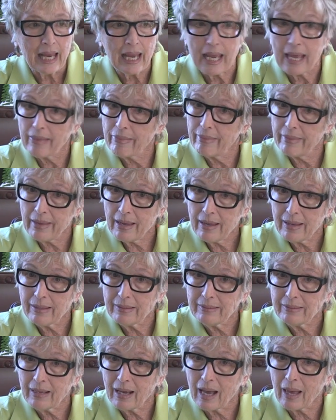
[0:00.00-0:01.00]
And
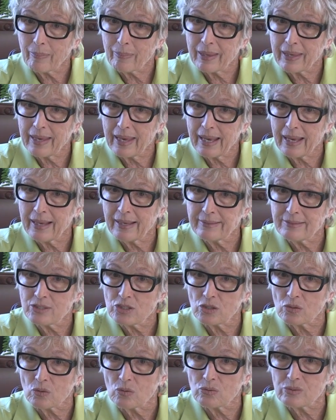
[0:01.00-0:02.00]
then I began
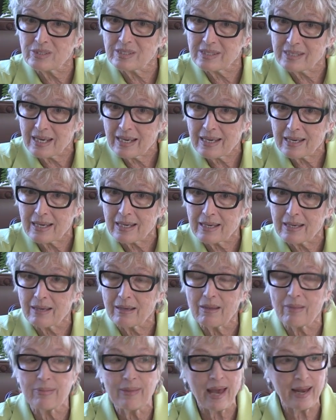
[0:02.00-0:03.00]
to
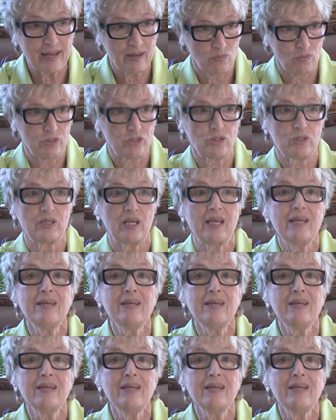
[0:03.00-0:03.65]
see that it was